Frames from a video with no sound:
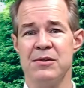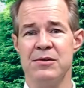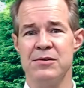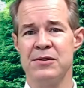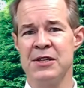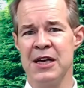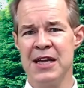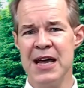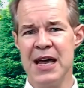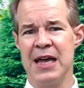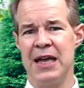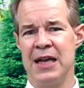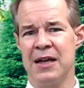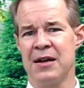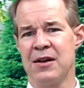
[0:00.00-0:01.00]

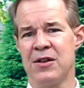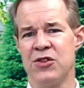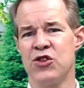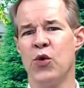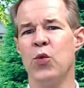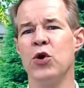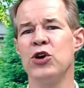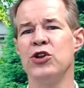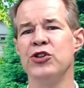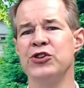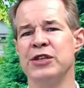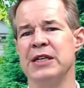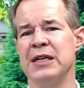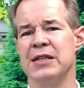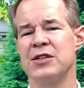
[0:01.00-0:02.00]
Today, the world
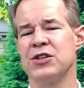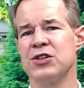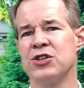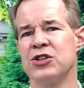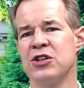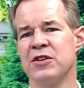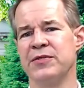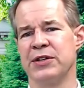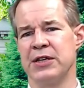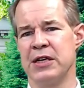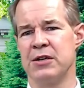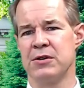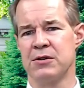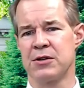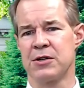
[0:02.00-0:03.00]
needs servant
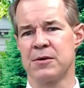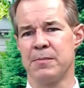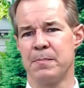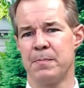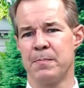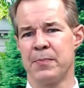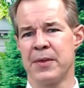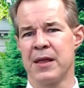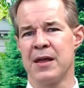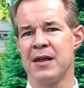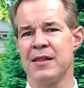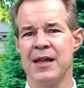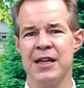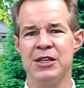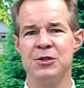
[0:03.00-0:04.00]
leaders.
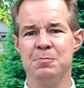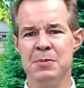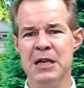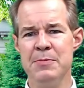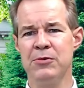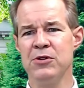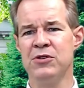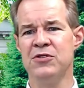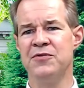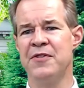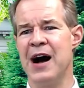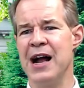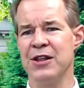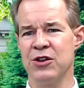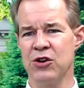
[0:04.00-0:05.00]
That is, people who
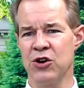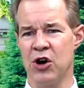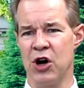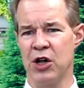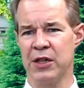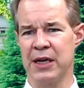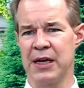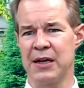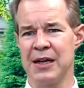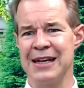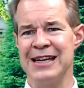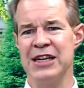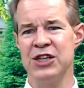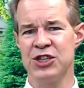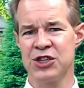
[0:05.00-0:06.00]
find their calling
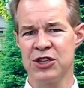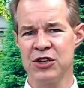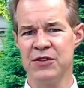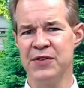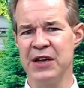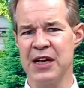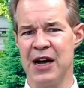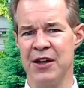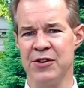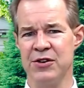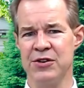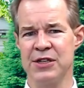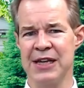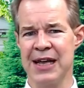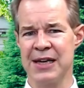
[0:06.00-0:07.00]
in serving
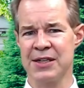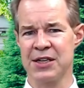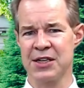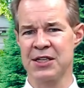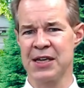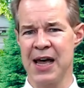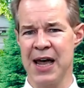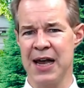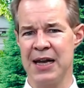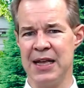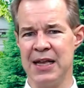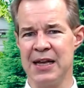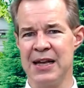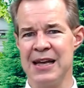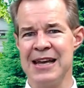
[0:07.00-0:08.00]
others and society,
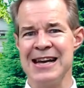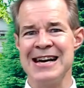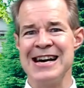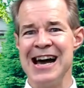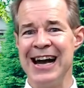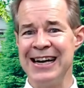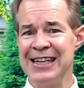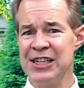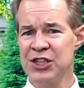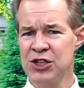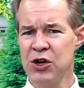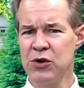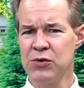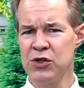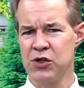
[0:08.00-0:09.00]
and in
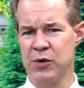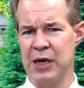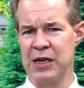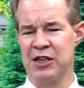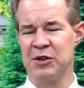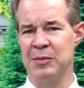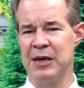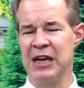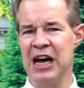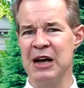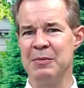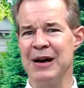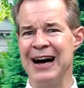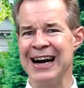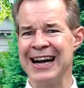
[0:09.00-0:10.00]
so doing to become
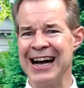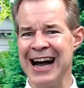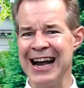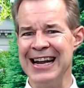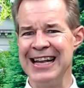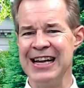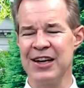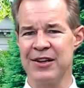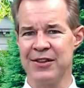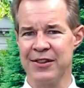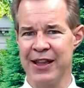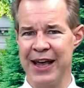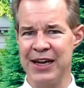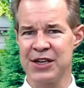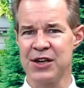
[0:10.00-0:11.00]
a guiding
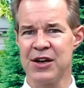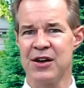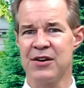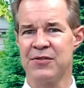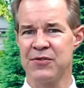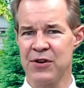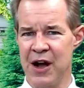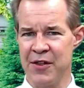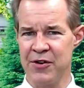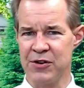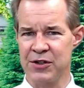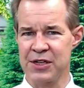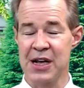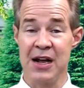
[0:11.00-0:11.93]
light for others,